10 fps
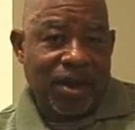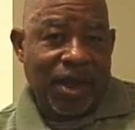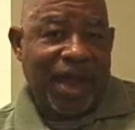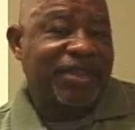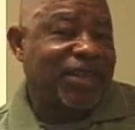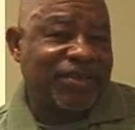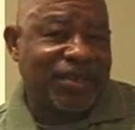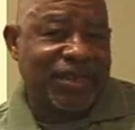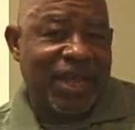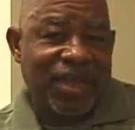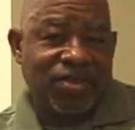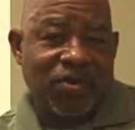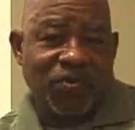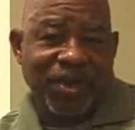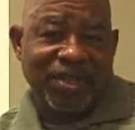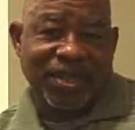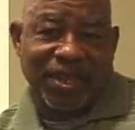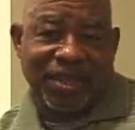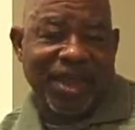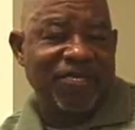I teach this class on
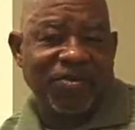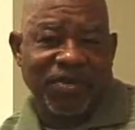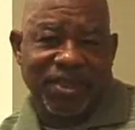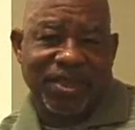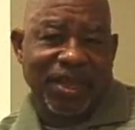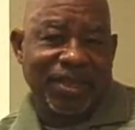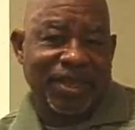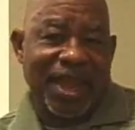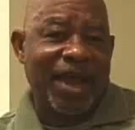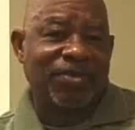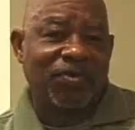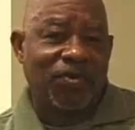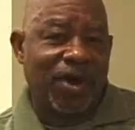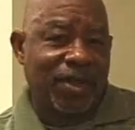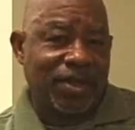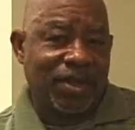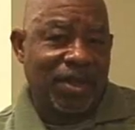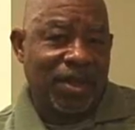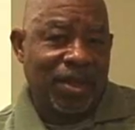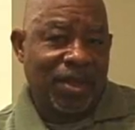Wednesdays. Every Wednesday, it's 9 to 1.
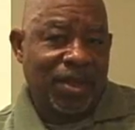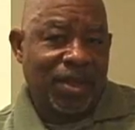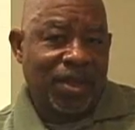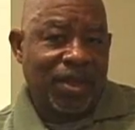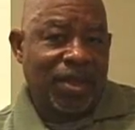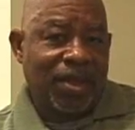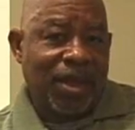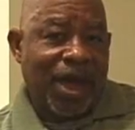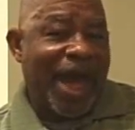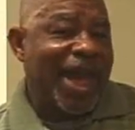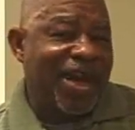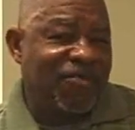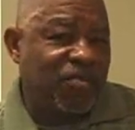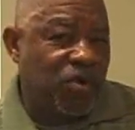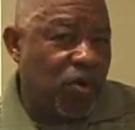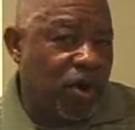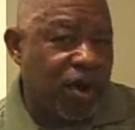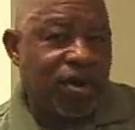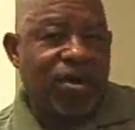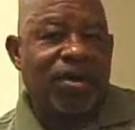I have
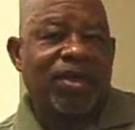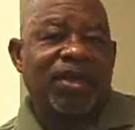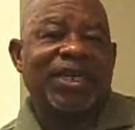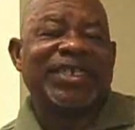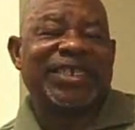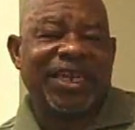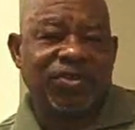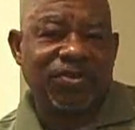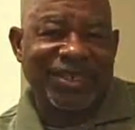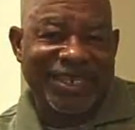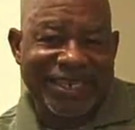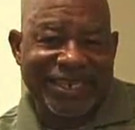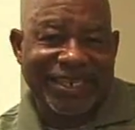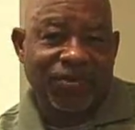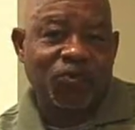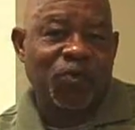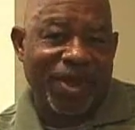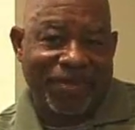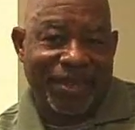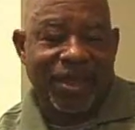more senior citizen
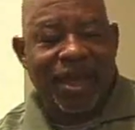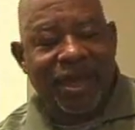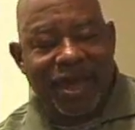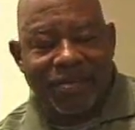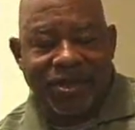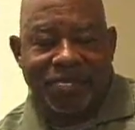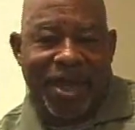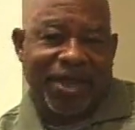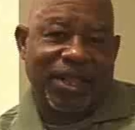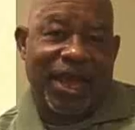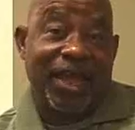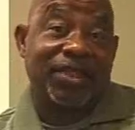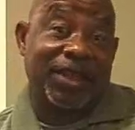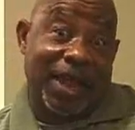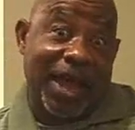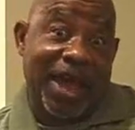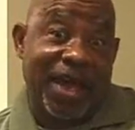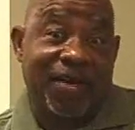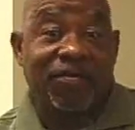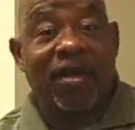women coming to my class than I
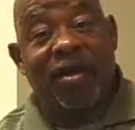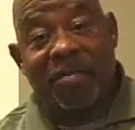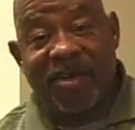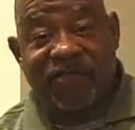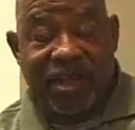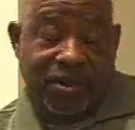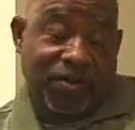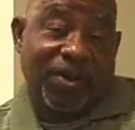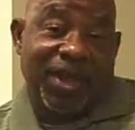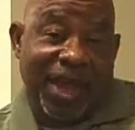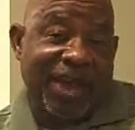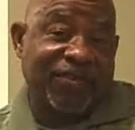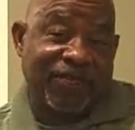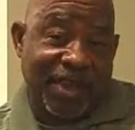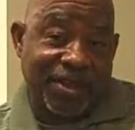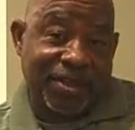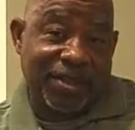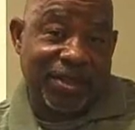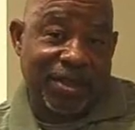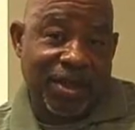have my fellow
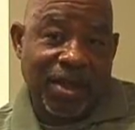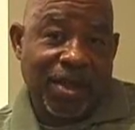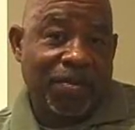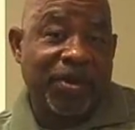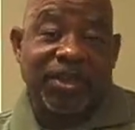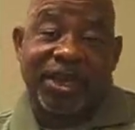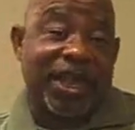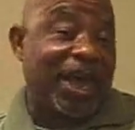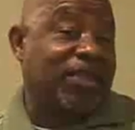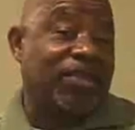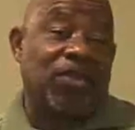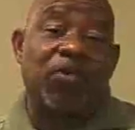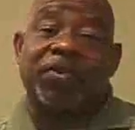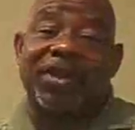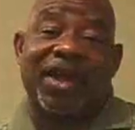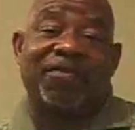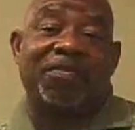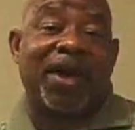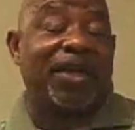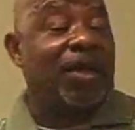ex-felons. But the class is open to
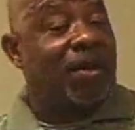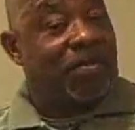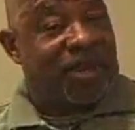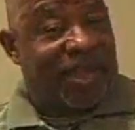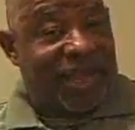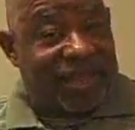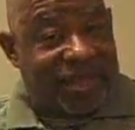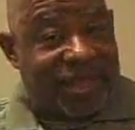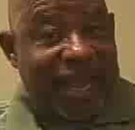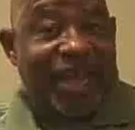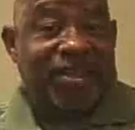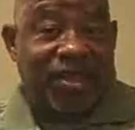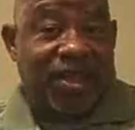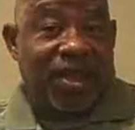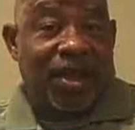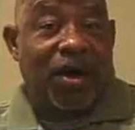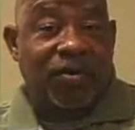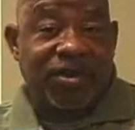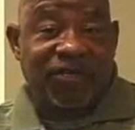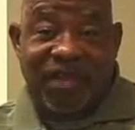everybody, but it states
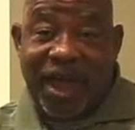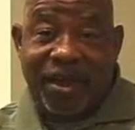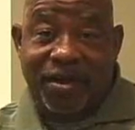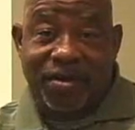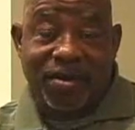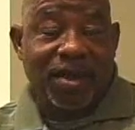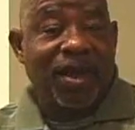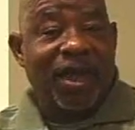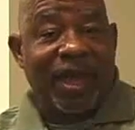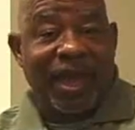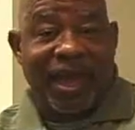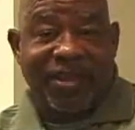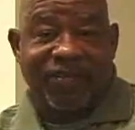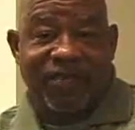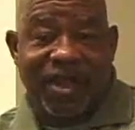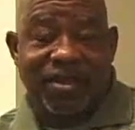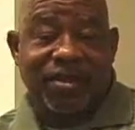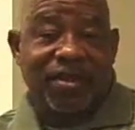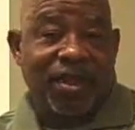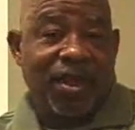on the flyer,
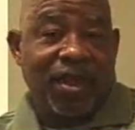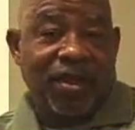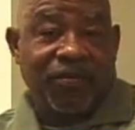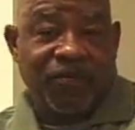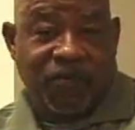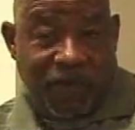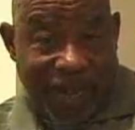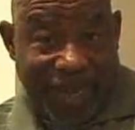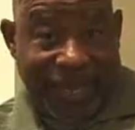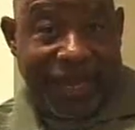ex-felons, free